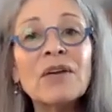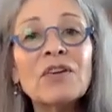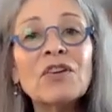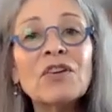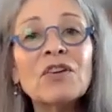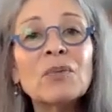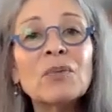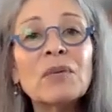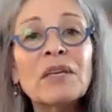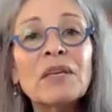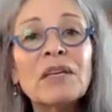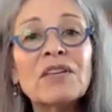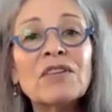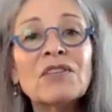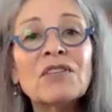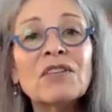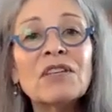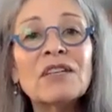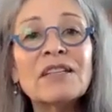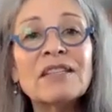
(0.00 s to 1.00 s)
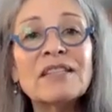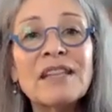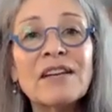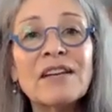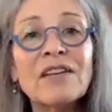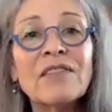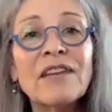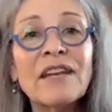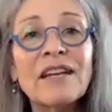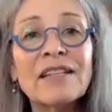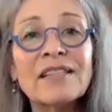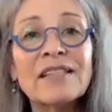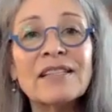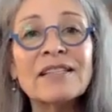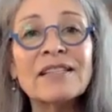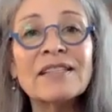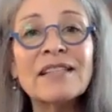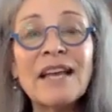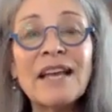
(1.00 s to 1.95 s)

European Union Center of Excellence